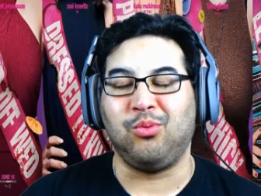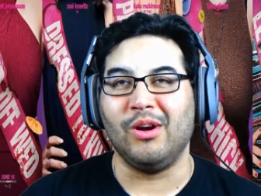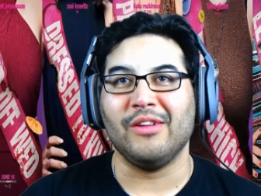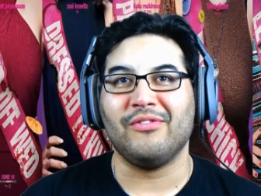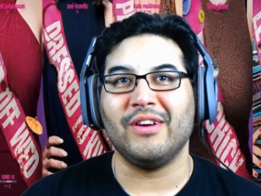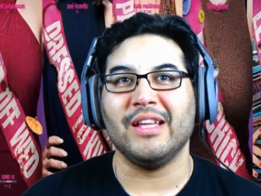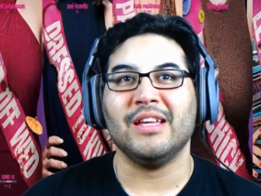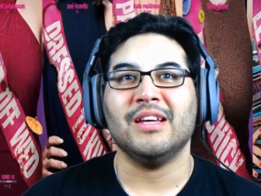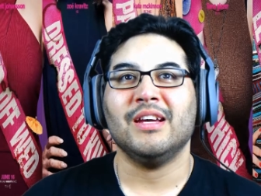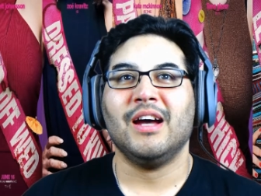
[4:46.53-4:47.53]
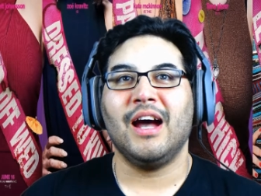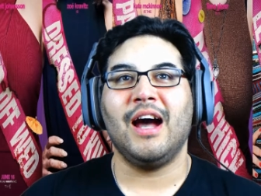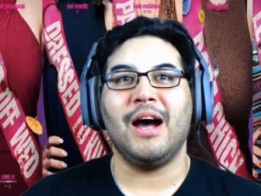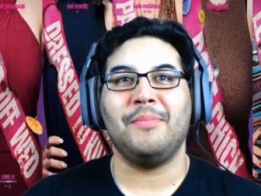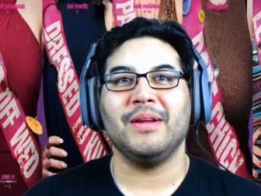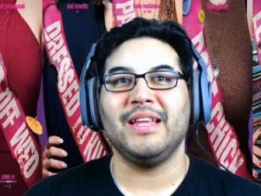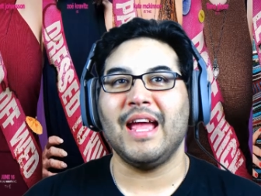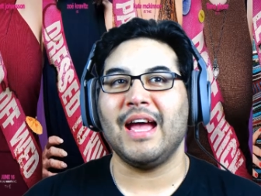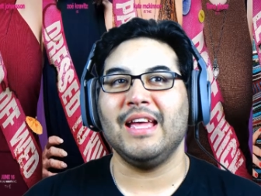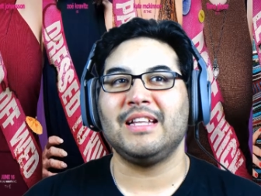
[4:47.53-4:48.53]
really funny. Uh, but
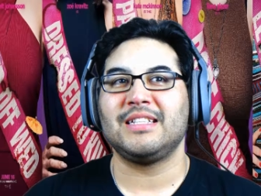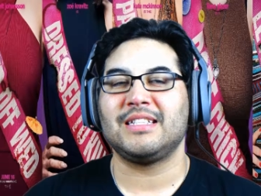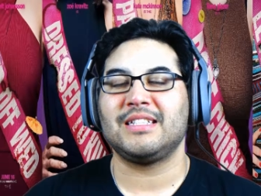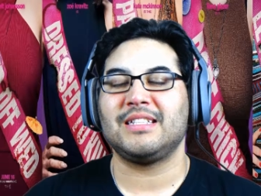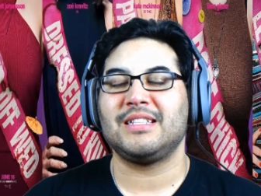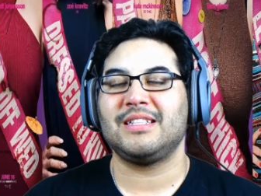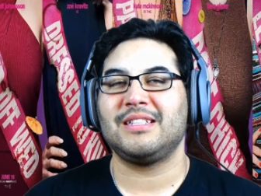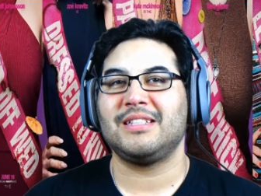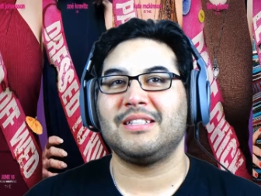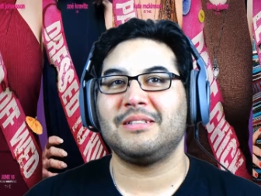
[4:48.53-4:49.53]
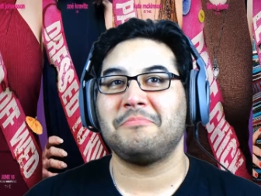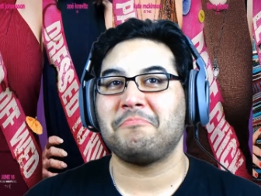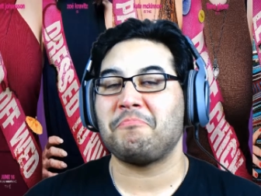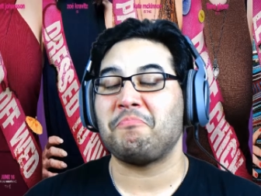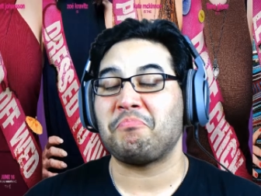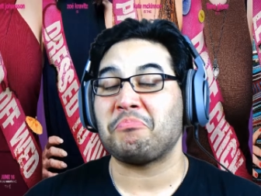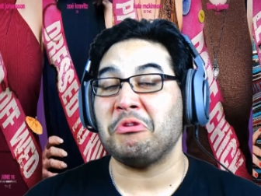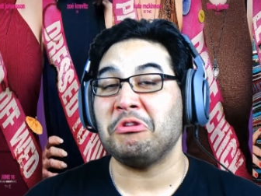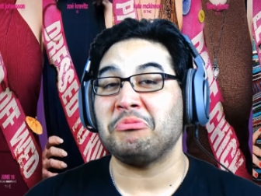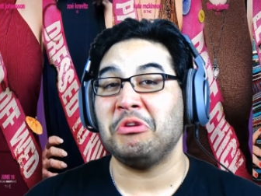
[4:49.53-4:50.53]
yeah, it's
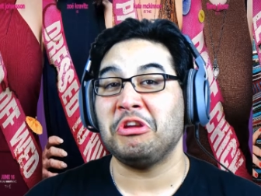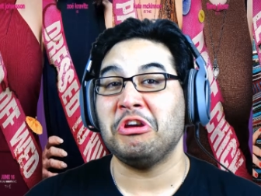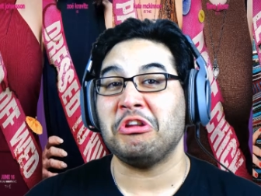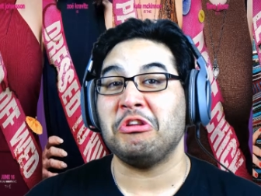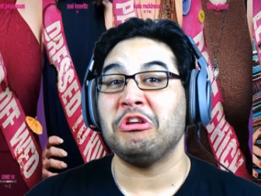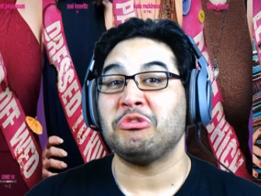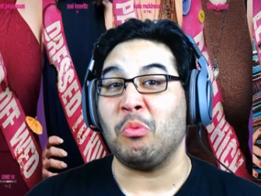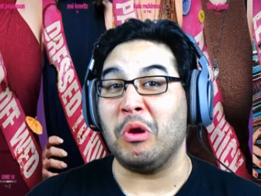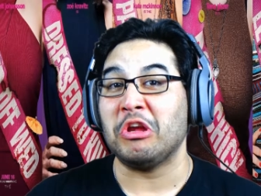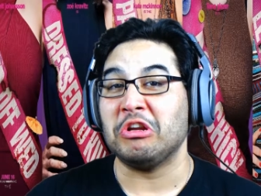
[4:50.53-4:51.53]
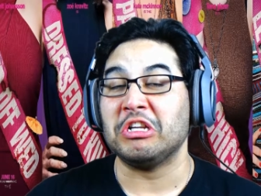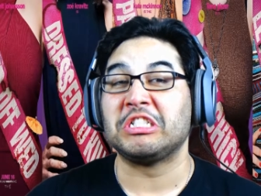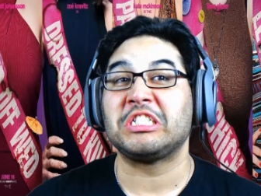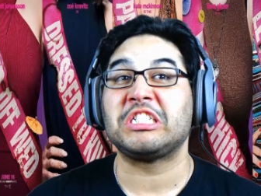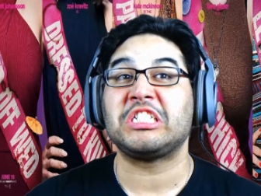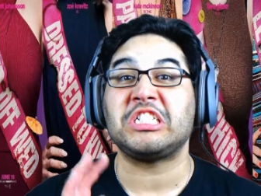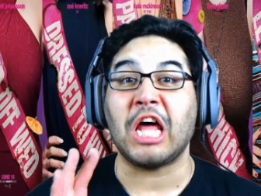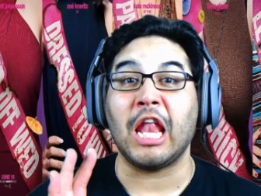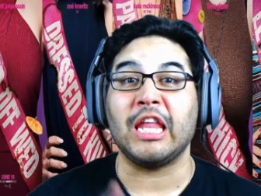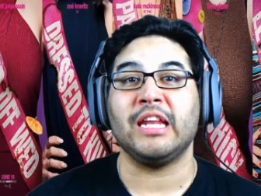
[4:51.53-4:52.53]
it looks really good. It looks really good. It looks
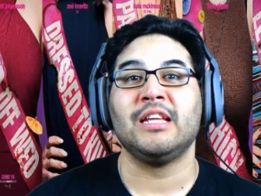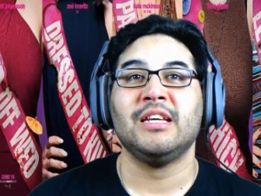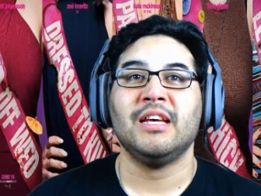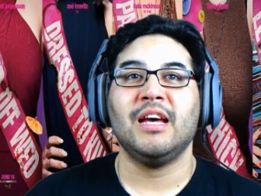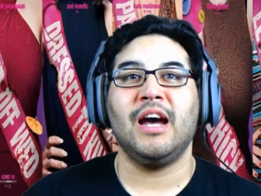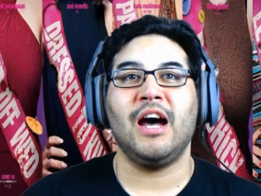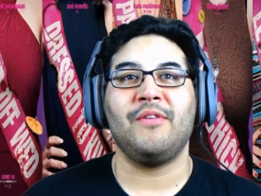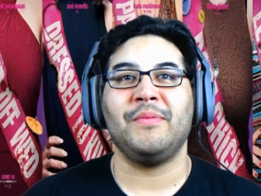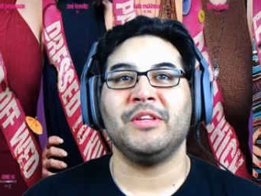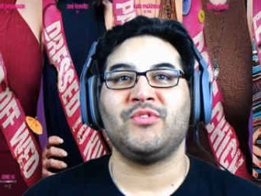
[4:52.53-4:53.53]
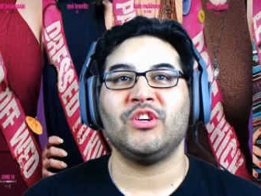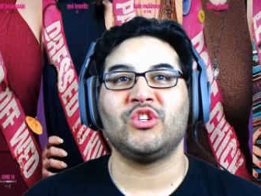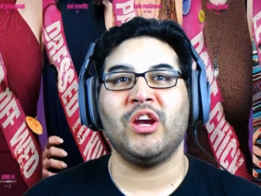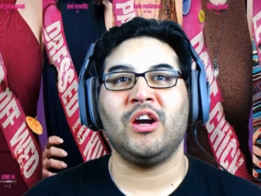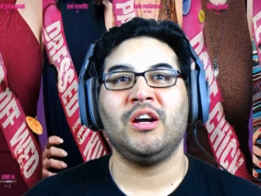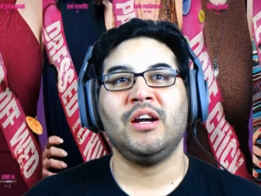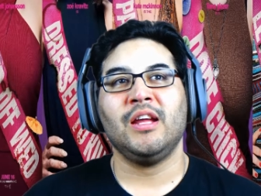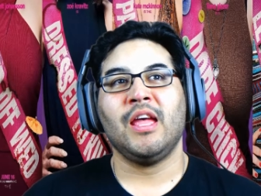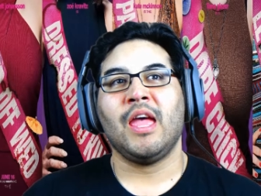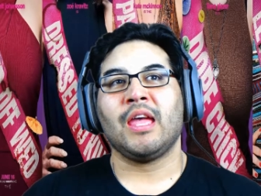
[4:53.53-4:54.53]
solid uh, from this first trailer.
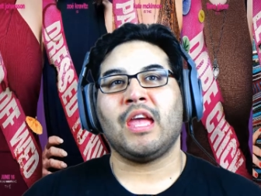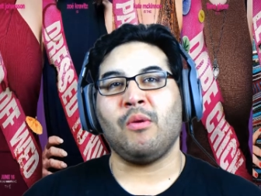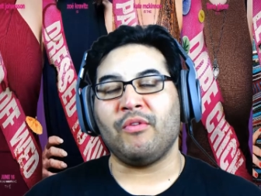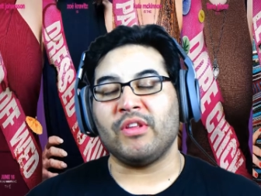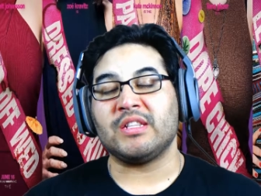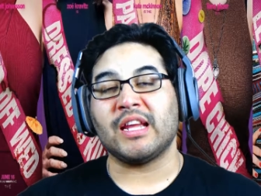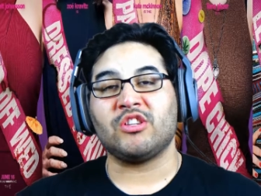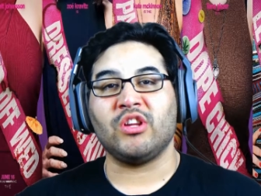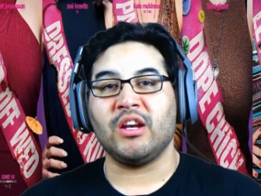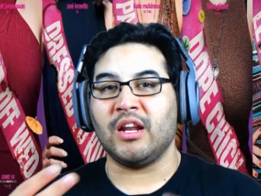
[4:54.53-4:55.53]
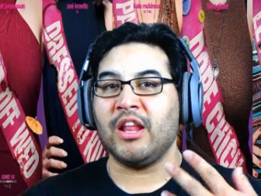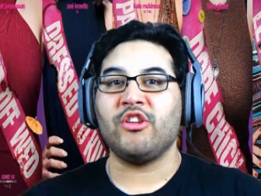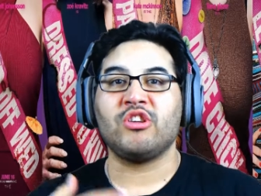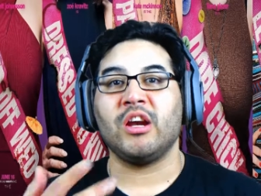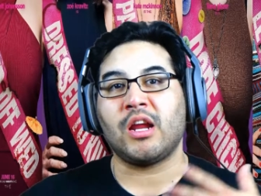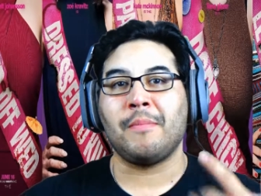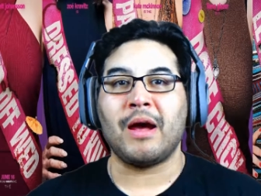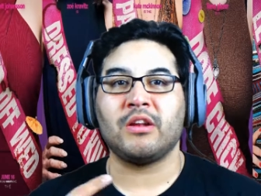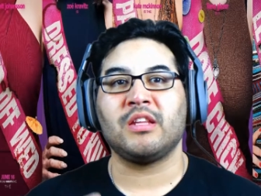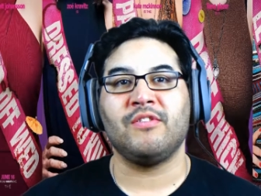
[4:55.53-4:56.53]
Can't wait for the second trailer, another trailer to come
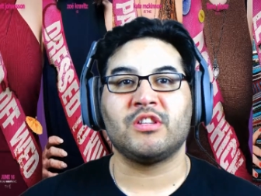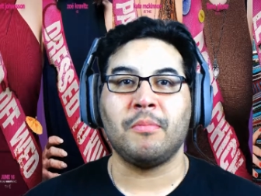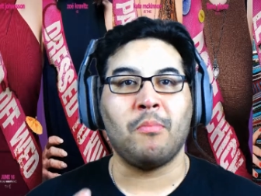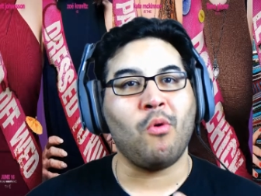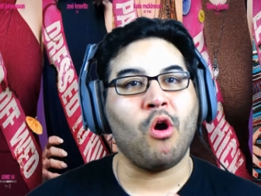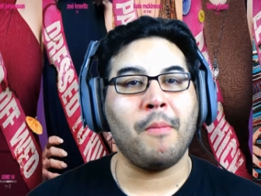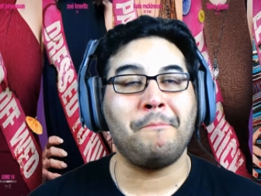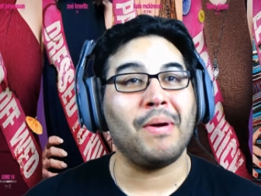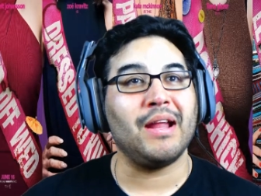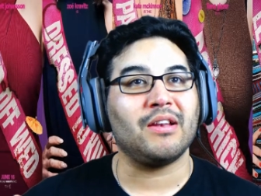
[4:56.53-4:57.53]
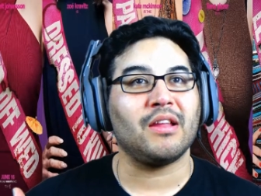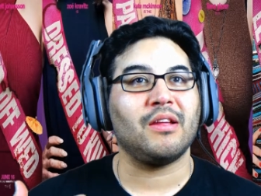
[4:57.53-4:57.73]
out to give us a little bit more. But